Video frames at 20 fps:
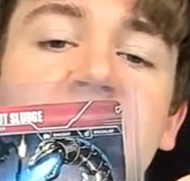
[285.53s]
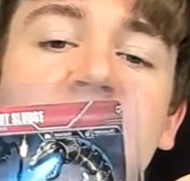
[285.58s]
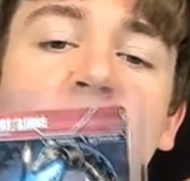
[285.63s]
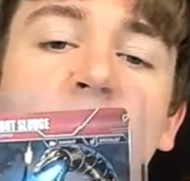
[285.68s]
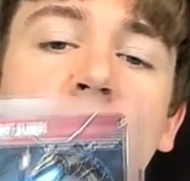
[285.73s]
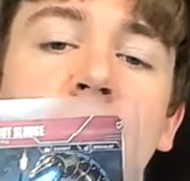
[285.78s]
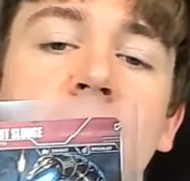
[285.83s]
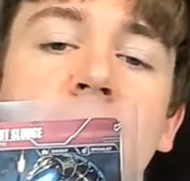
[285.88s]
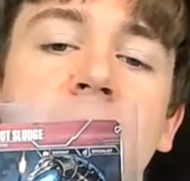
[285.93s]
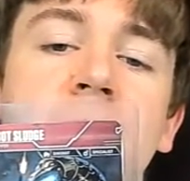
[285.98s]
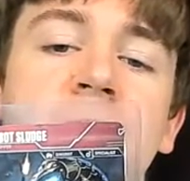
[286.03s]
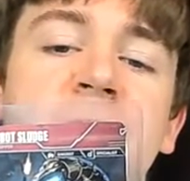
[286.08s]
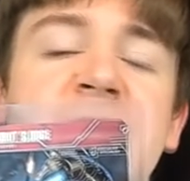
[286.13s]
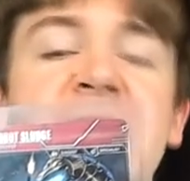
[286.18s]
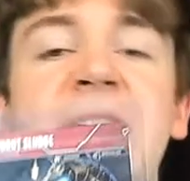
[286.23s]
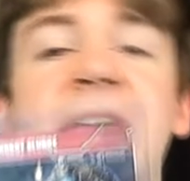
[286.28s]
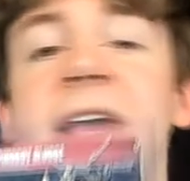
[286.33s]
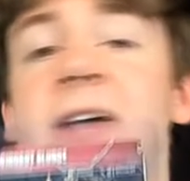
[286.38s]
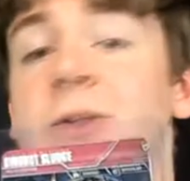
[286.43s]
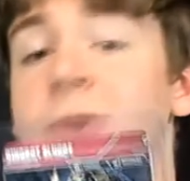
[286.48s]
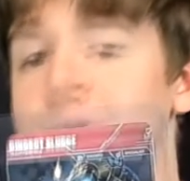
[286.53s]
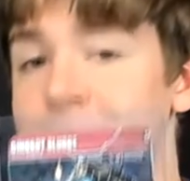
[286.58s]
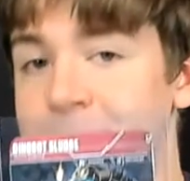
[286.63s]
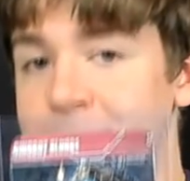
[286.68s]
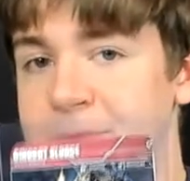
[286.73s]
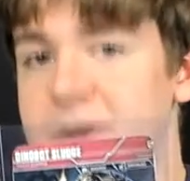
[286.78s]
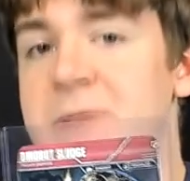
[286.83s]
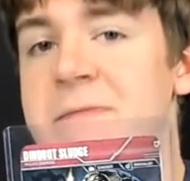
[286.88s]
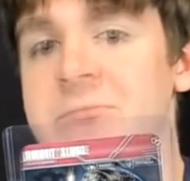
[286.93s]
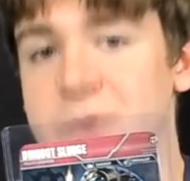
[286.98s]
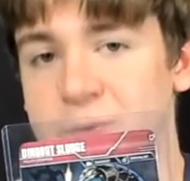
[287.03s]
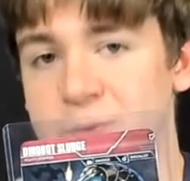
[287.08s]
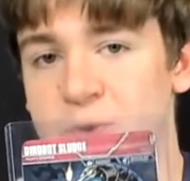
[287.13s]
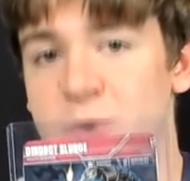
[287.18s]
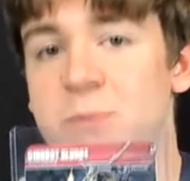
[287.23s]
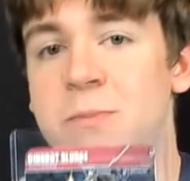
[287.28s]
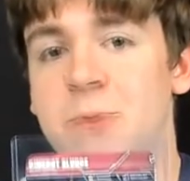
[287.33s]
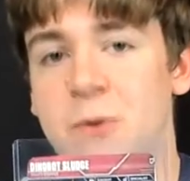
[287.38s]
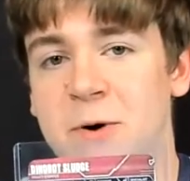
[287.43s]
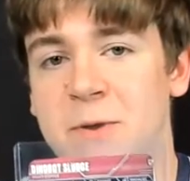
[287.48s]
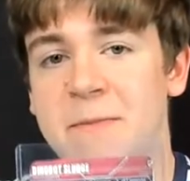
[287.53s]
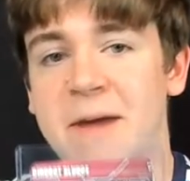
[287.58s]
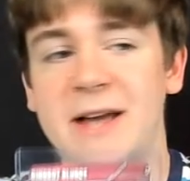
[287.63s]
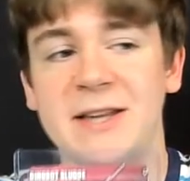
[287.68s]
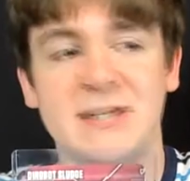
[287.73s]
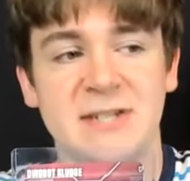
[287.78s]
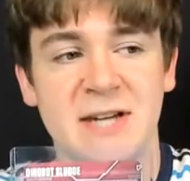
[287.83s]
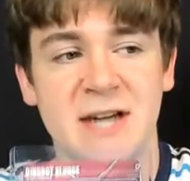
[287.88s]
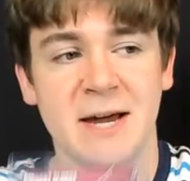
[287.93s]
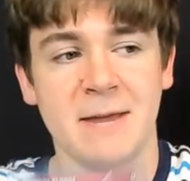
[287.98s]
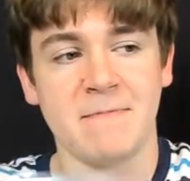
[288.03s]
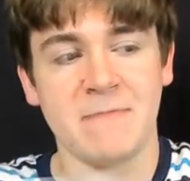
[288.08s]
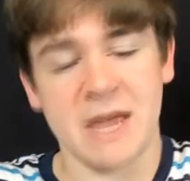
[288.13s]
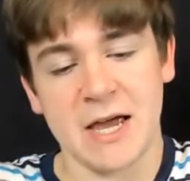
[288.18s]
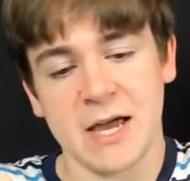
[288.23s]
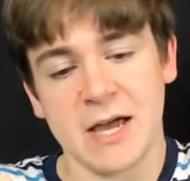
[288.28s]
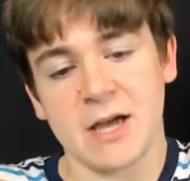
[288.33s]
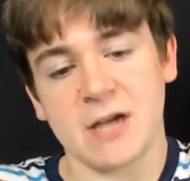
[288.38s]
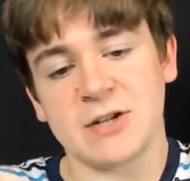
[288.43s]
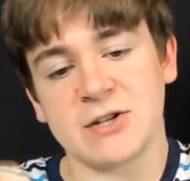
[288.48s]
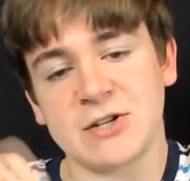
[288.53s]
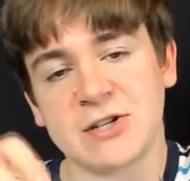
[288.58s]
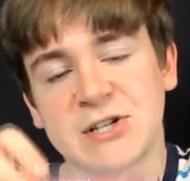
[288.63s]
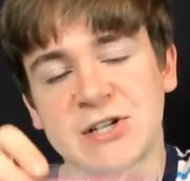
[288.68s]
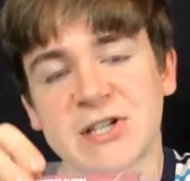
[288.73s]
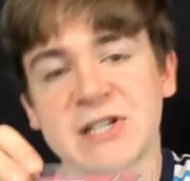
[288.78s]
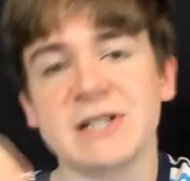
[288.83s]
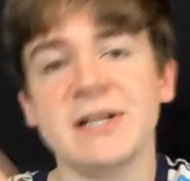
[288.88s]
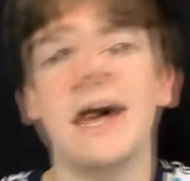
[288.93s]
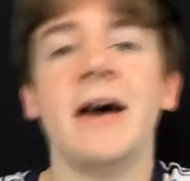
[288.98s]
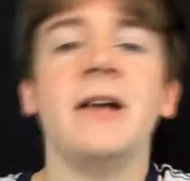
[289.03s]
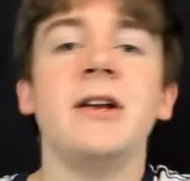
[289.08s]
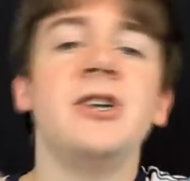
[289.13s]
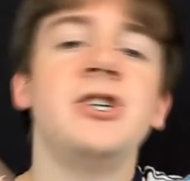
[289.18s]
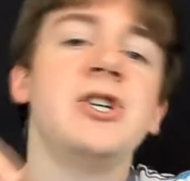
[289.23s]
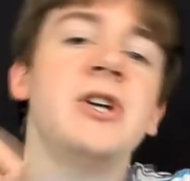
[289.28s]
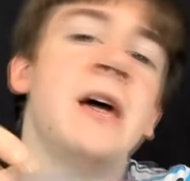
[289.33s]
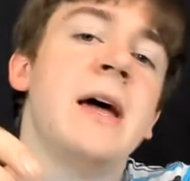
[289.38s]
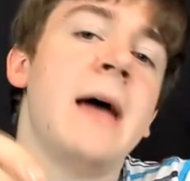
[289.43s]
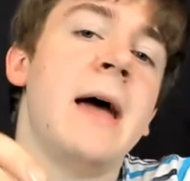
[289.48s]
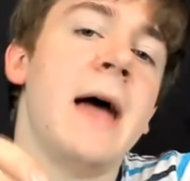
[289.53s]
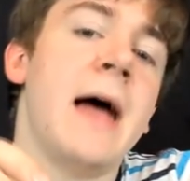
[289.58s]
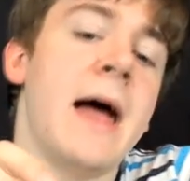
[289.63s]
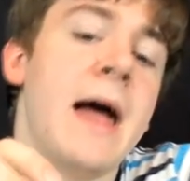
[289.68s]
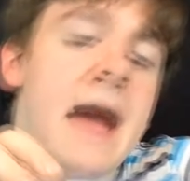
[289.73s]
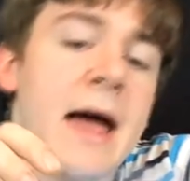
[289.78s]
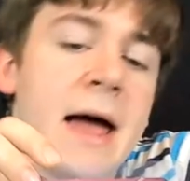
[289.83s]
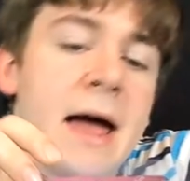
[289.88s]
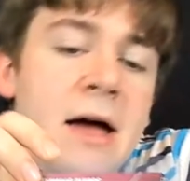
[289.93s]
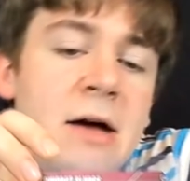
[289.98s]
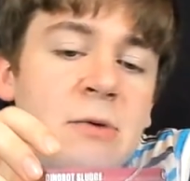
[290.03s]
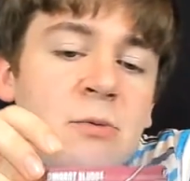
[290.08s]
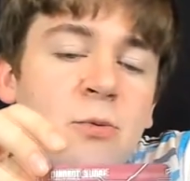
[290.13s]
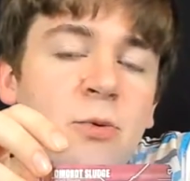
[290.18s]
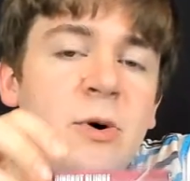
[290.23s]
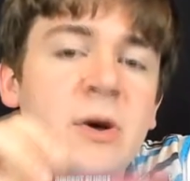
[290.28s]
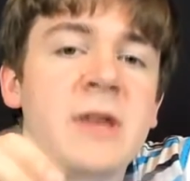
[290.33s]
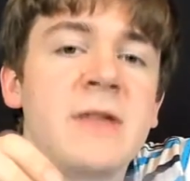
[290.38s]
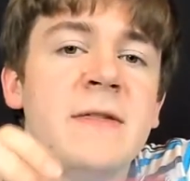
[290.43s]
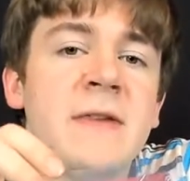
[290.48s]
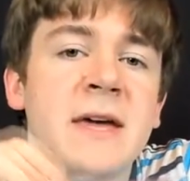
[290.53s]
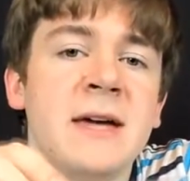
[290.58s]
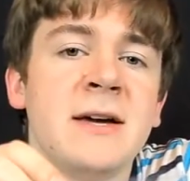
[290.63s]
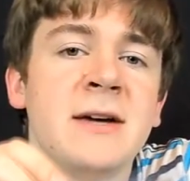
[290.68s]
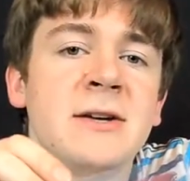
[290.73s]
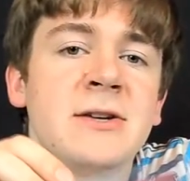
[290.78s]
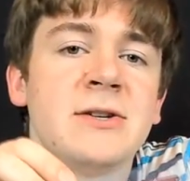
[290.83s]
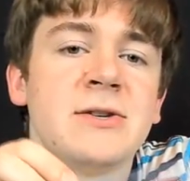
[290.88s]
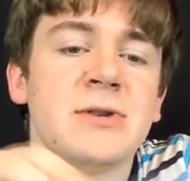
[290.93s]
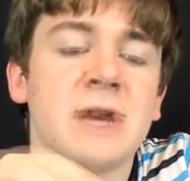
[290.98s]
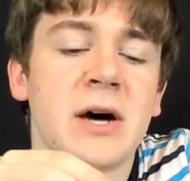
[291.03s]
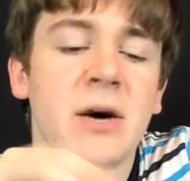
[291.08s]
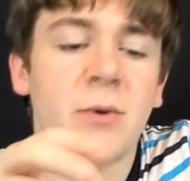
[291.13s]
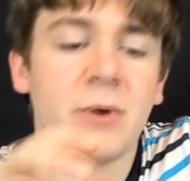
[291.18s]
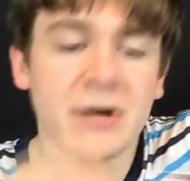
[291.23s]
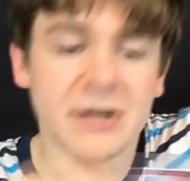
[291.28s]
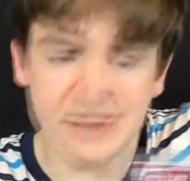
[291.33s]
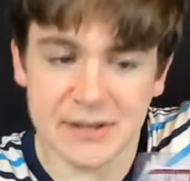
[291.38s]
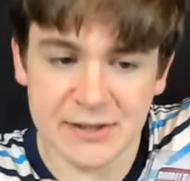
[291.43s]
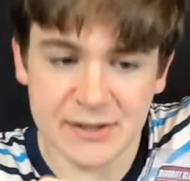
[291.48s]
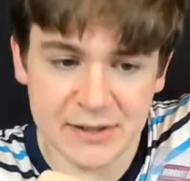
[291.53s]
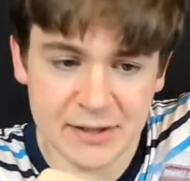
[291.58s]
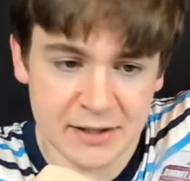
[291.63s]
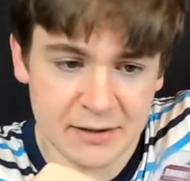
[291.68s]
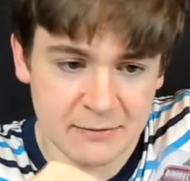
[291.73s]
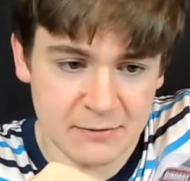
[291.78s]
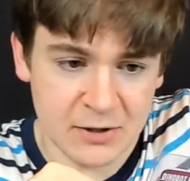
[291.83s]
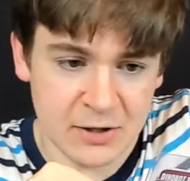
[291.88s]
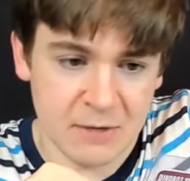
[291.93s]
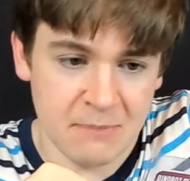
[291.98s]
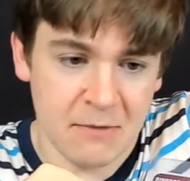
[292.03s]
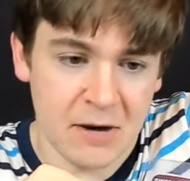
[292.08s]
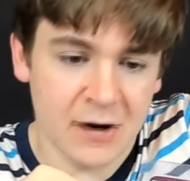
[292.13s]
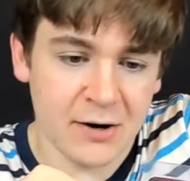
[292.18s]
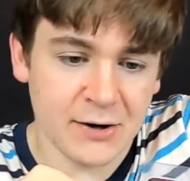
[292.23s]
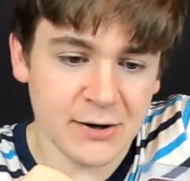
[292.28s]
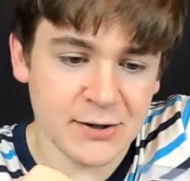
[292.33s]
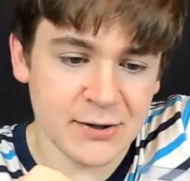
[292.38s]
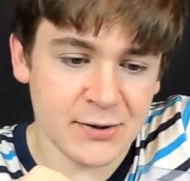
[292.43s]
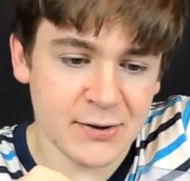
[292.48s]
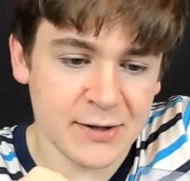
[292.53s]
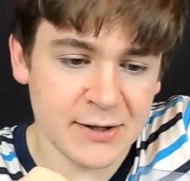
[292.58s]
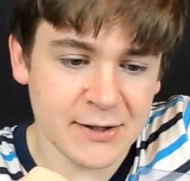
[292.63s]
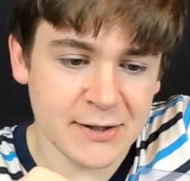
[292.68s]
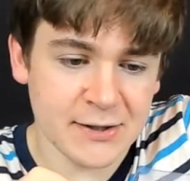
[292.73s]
the healer of the group, one might say. Sludge, with his, what is this, a Camarasaurus?